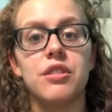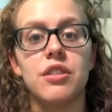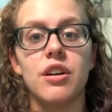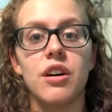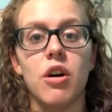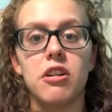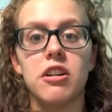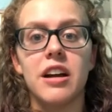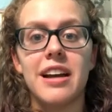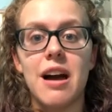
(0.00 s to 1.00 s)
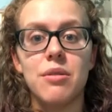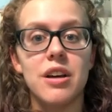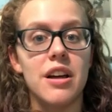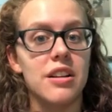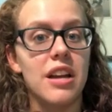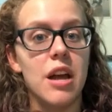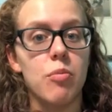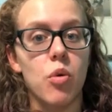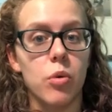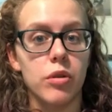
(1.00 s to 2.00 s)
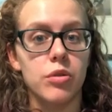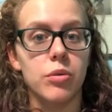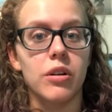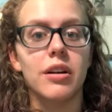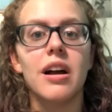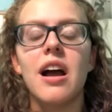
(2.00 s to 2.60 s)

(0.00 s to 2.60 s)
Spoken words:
to our account at Camp Orlador,